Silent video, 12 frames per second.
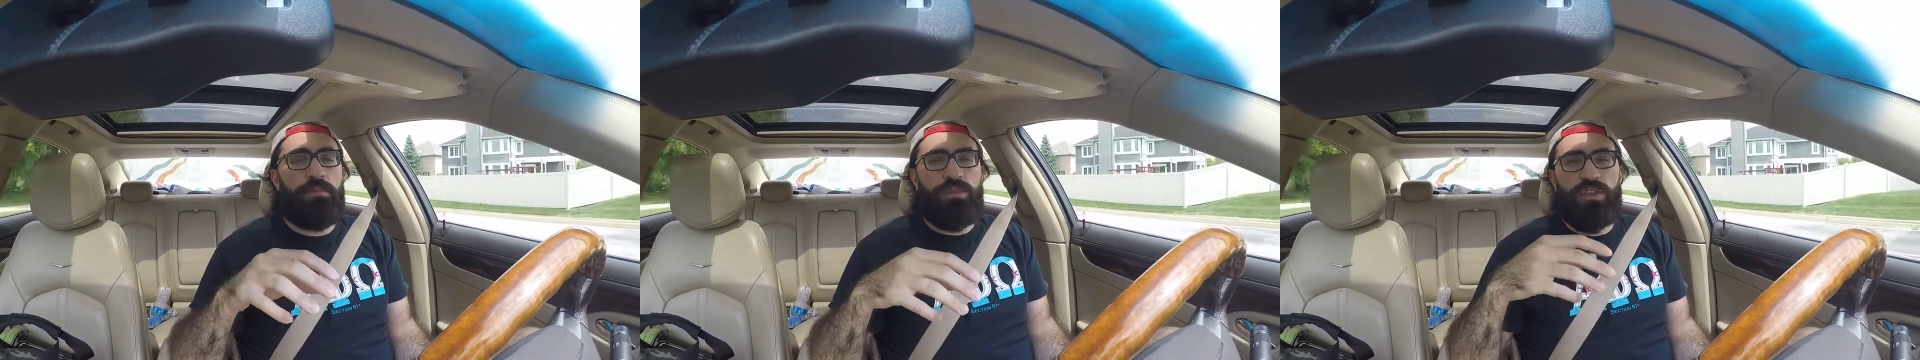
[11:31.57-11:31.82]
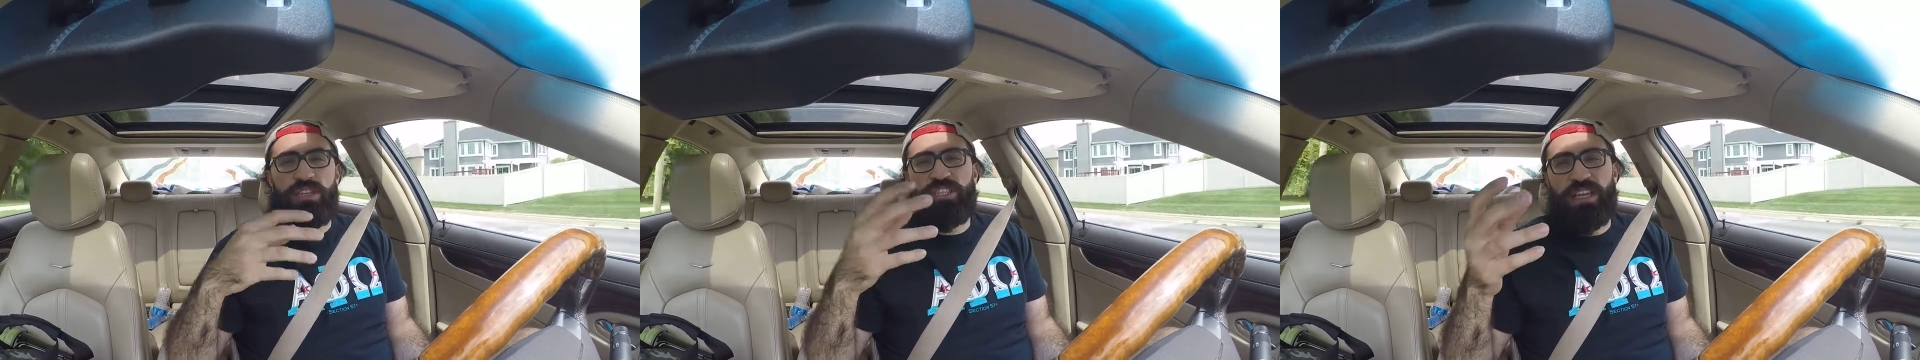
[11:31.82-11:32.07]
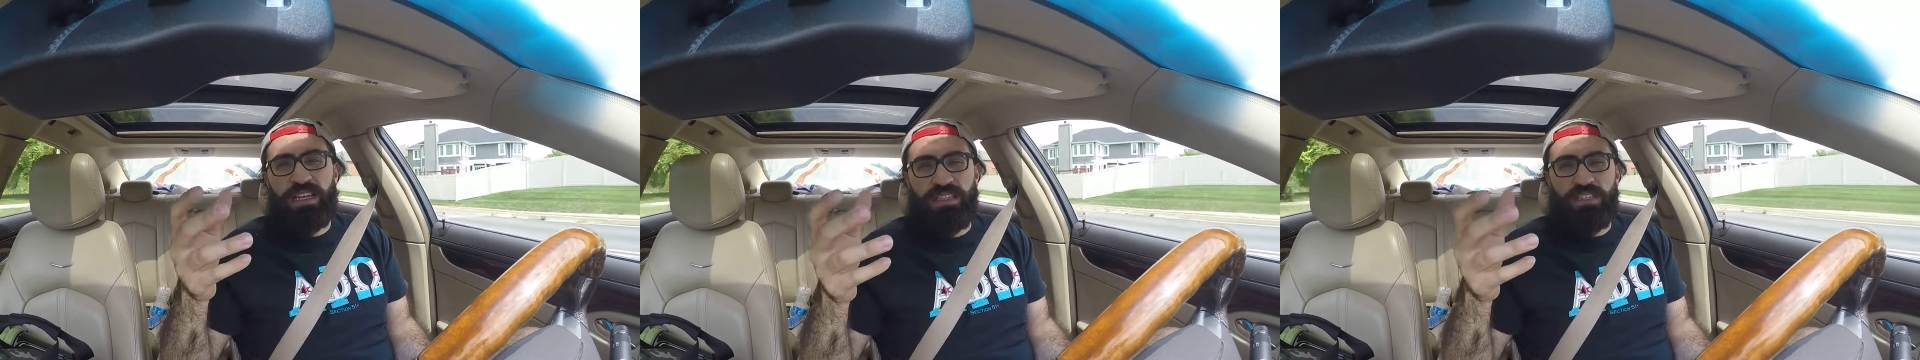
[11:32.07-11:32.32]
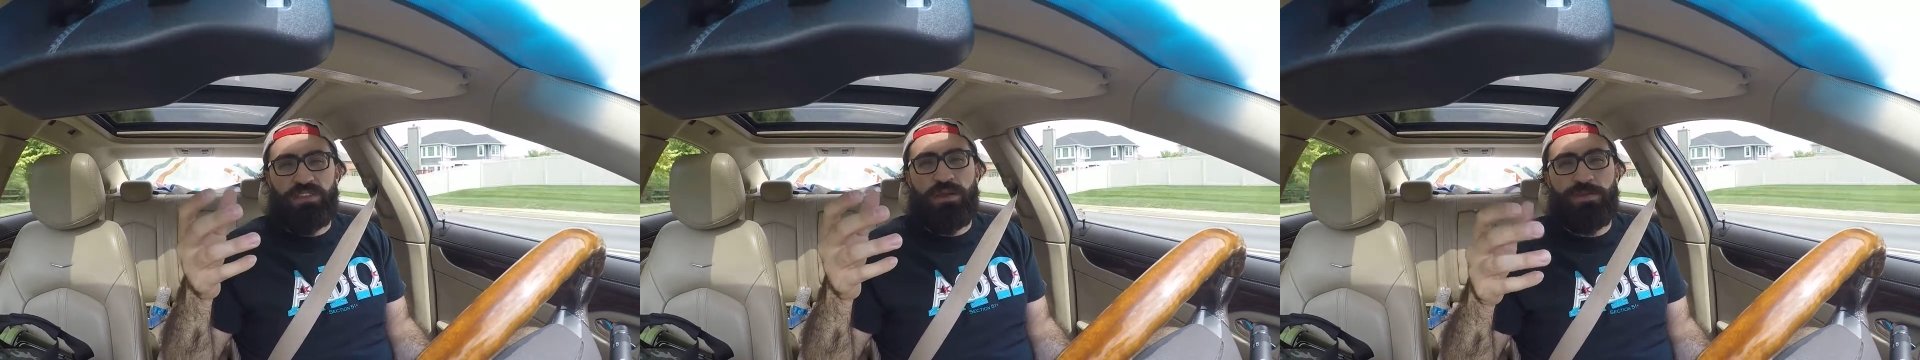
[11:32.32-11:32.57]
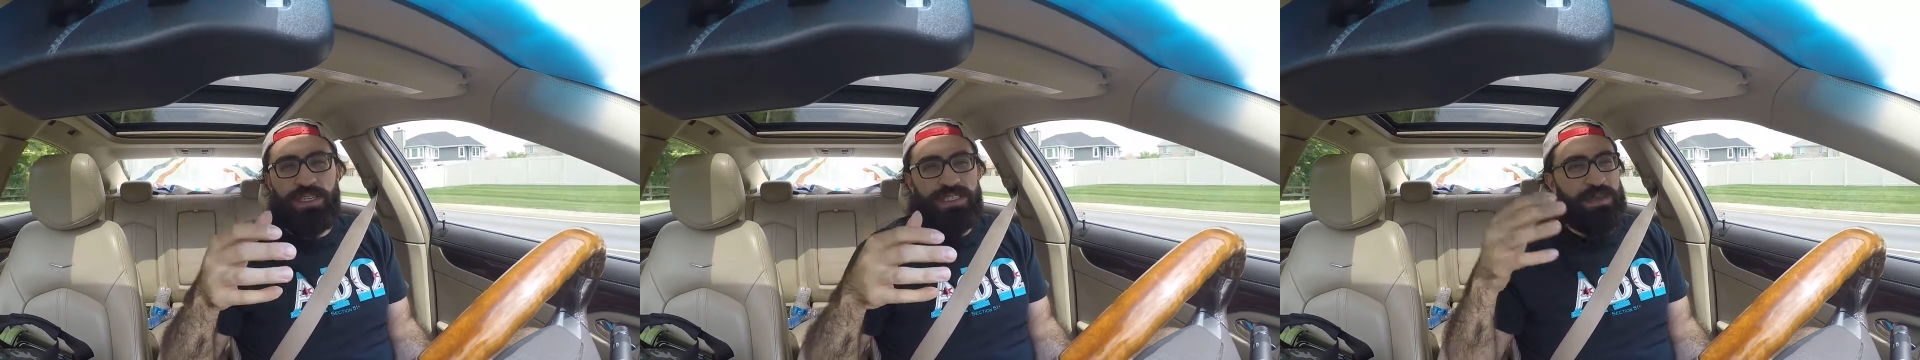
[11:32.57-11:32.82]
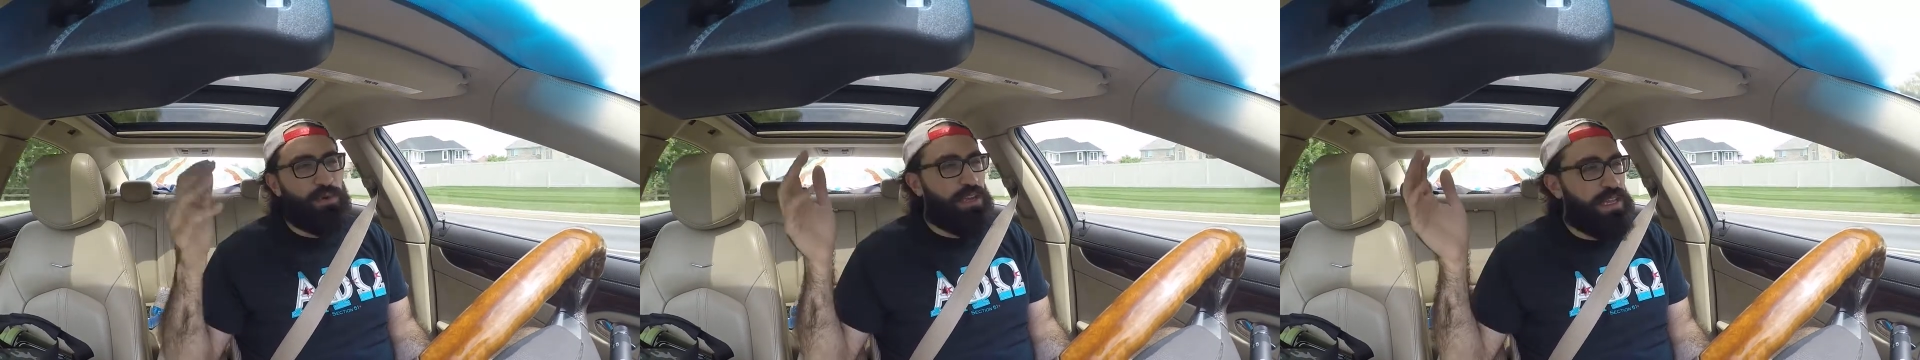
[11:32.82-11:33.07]
You can check out
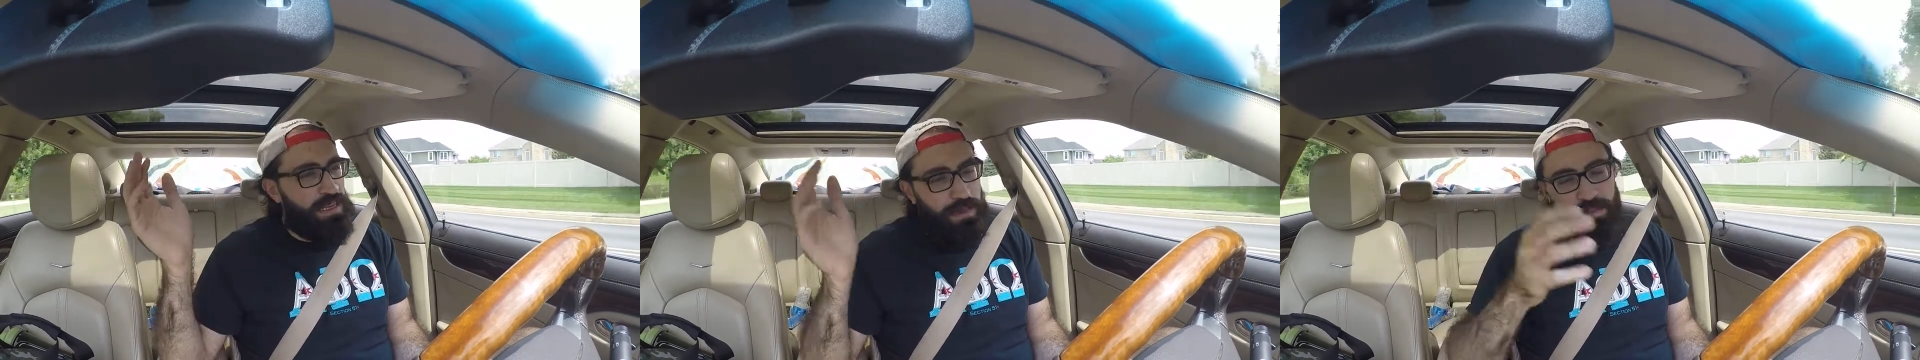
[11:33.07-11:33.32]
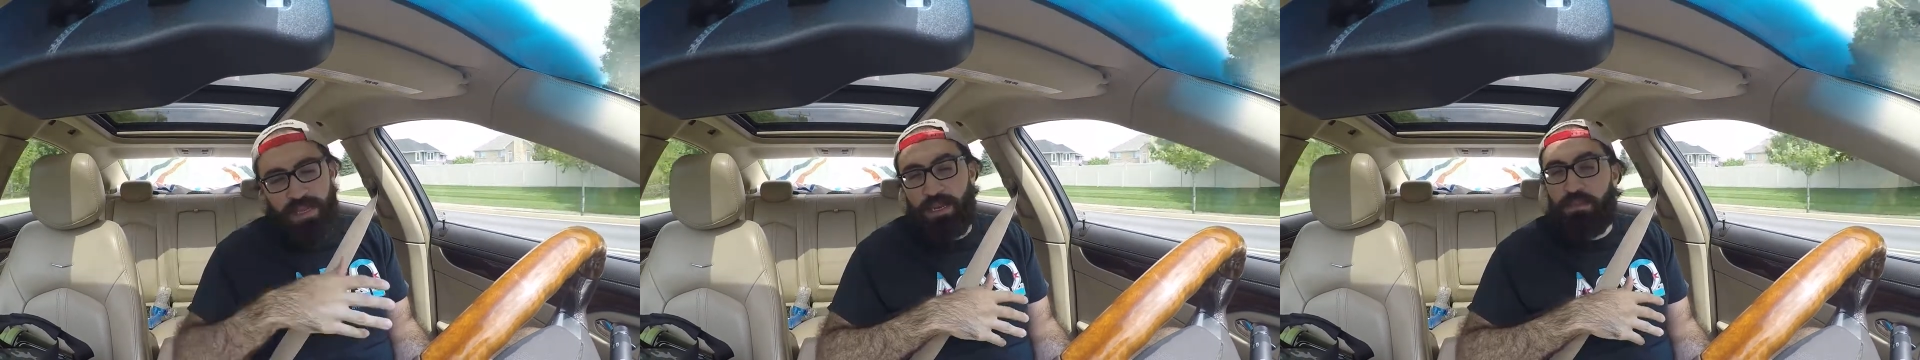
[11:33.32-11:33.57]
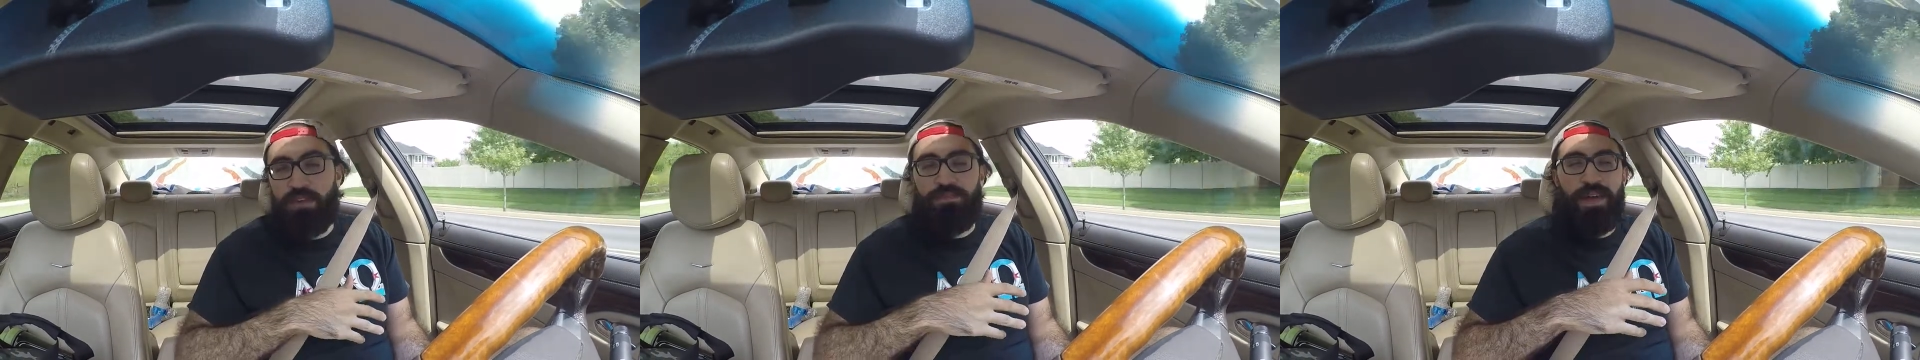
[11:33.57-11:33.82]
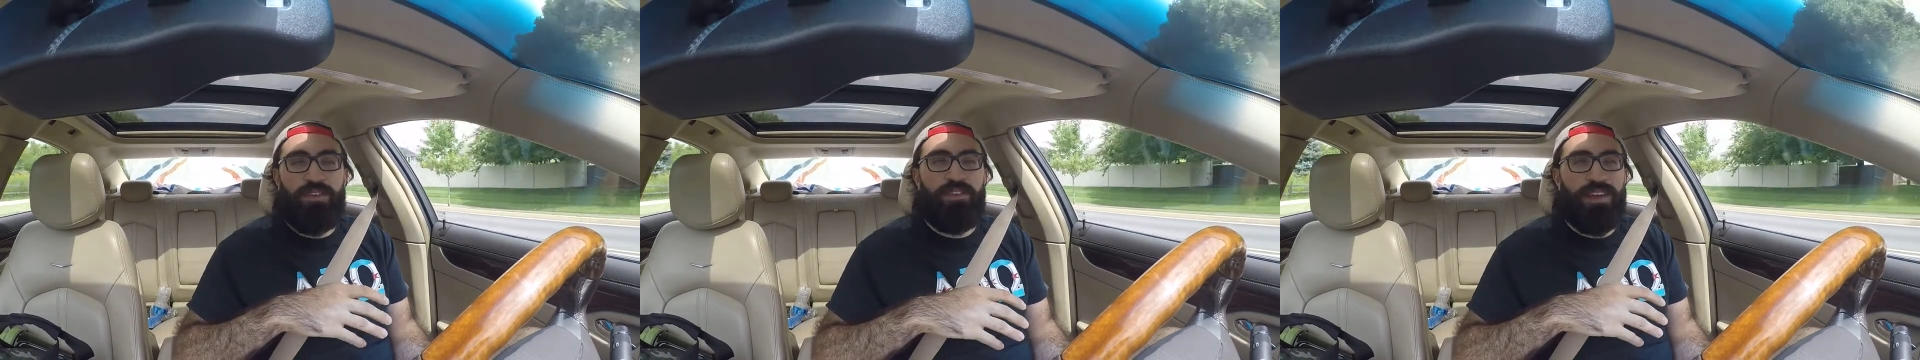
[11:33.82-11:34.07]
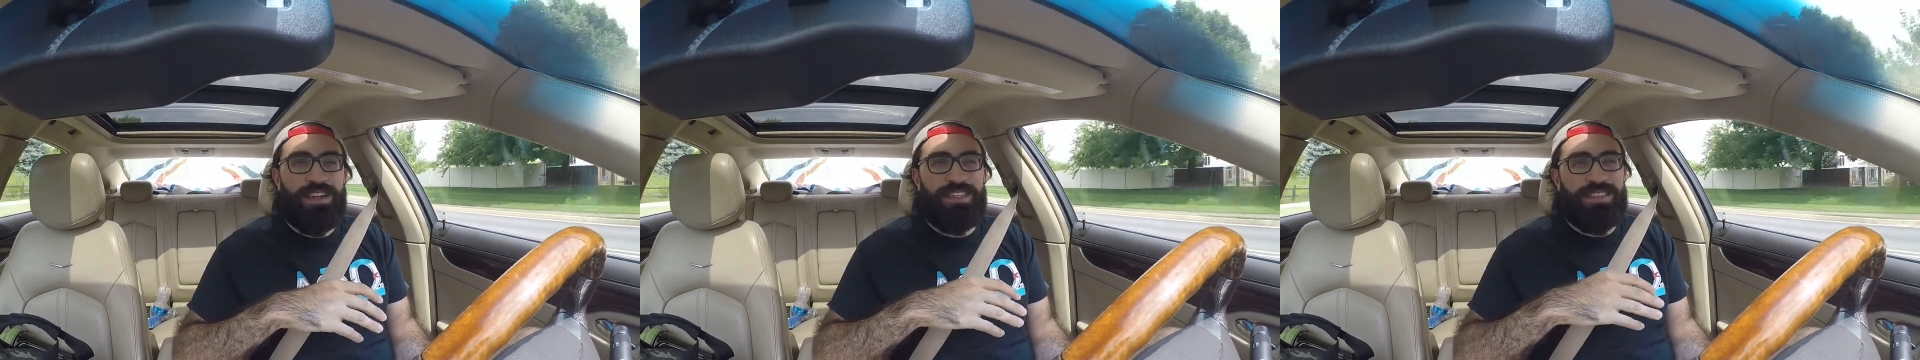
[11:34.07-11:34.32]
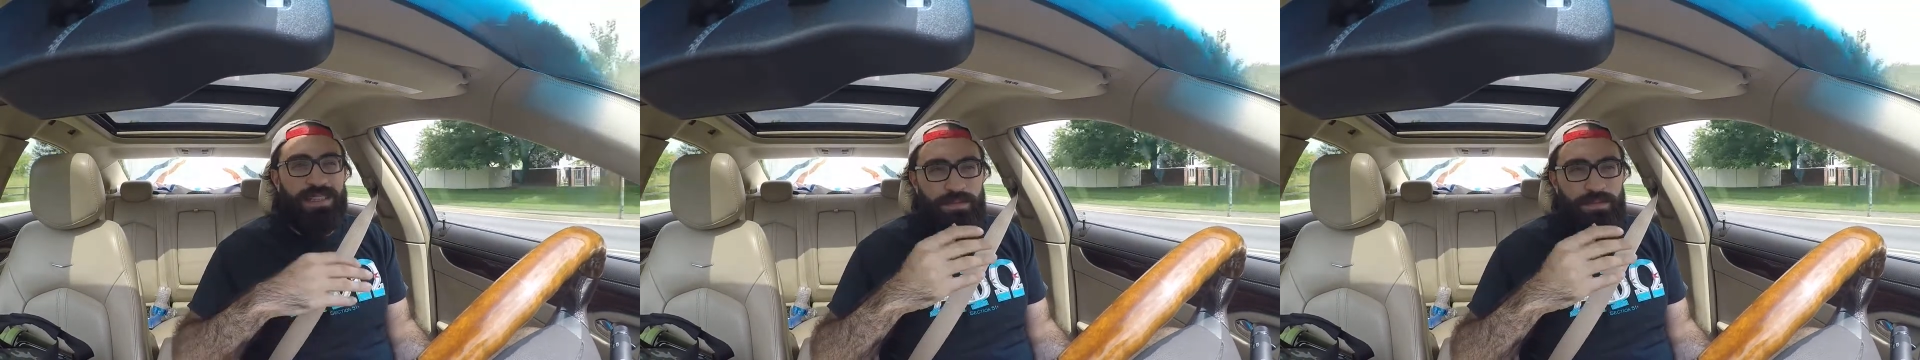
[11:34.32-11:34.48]
descriptions. I'm working on updating my Fiverr.